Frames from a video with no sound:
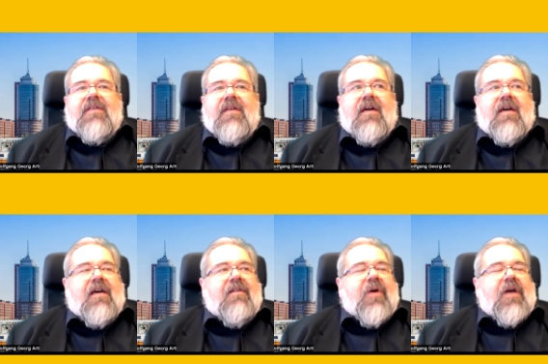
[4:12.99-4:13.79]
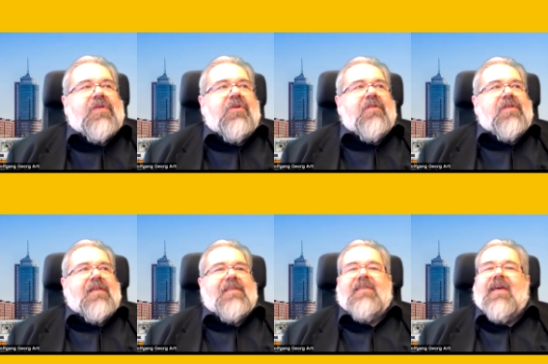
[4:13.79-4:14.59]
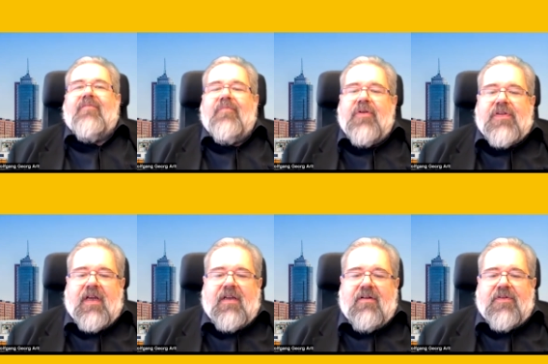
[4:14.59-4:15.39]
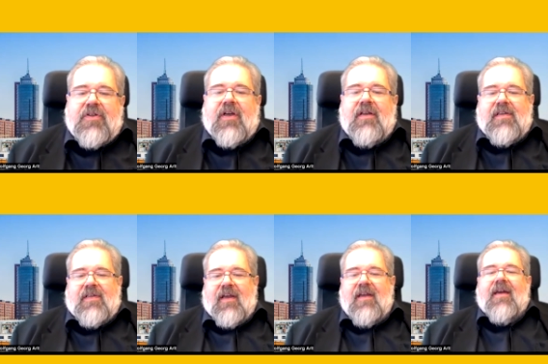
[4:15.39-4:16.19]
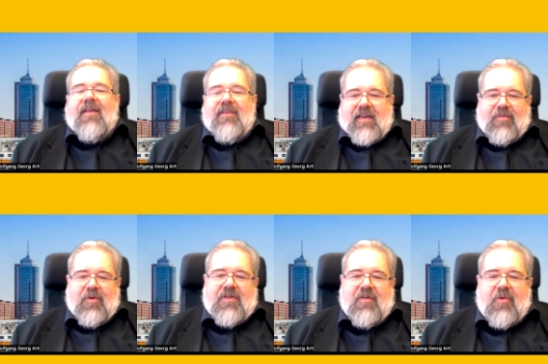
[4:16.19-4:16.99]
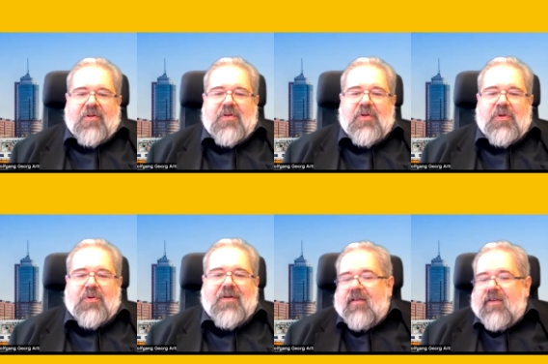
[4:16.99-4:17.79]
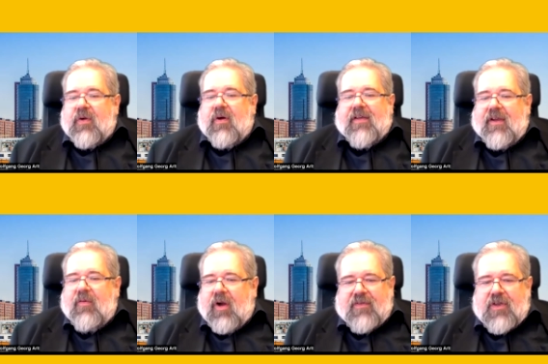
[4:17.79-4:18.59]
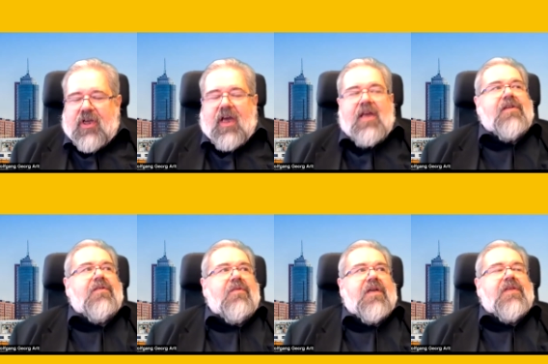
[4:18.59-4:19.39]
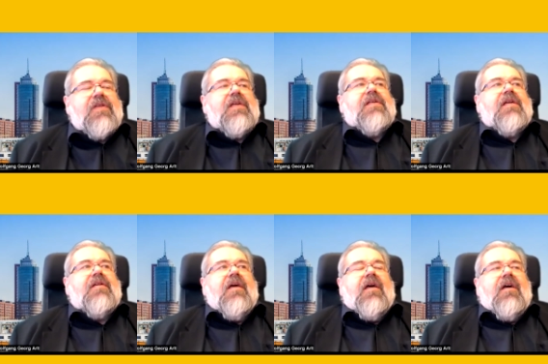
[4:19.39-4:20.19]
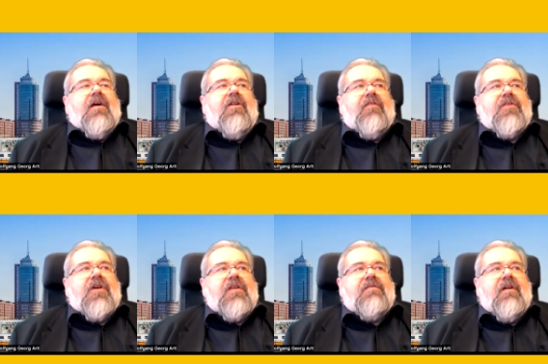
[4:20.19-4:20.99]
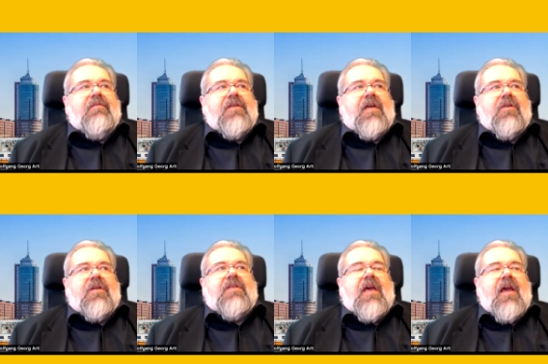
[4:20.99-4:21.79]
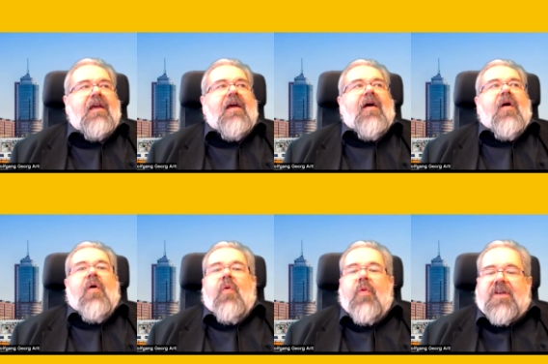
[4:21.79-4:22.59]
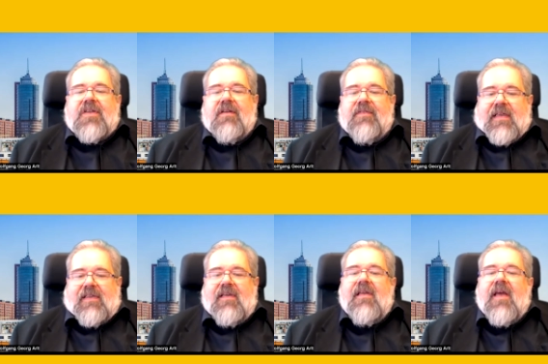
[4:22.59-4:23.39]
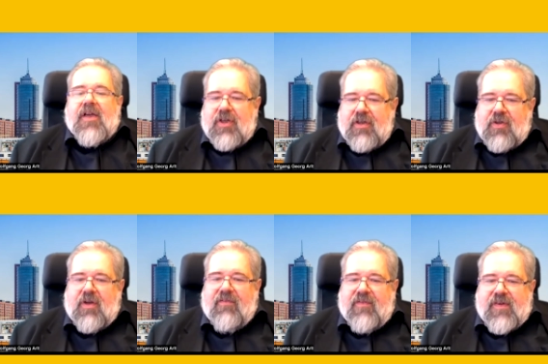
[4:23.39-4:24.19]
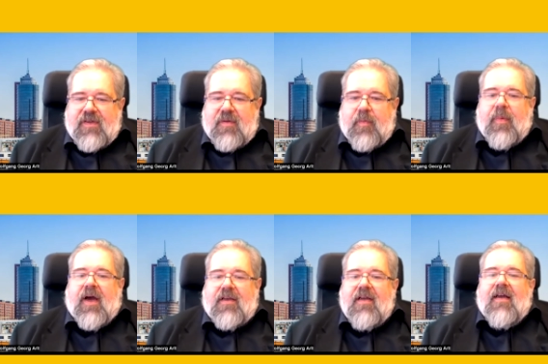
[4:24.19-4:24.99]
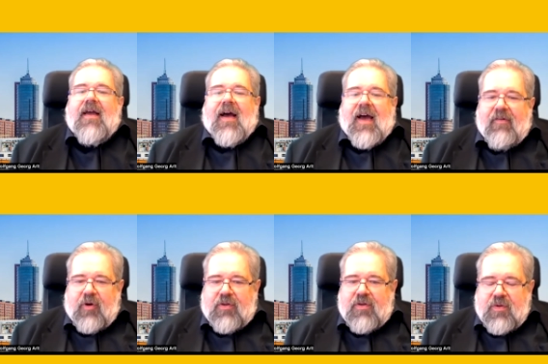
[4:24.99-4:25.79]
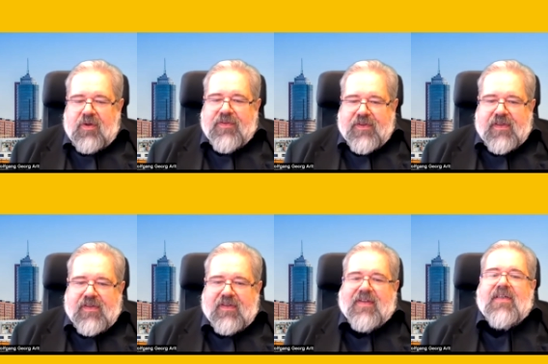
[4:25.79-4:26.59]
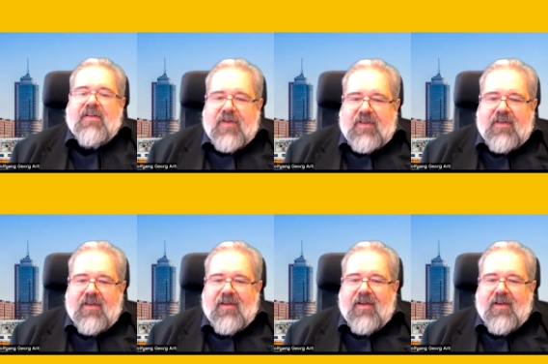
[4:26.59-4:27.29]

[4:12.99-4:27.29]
one survey said 7% of the Chinese say that's what they want to do. So I think one of the changes you can see is that a lot of Chinese travelers are not saying which destination should I visit, but I want to do this activity.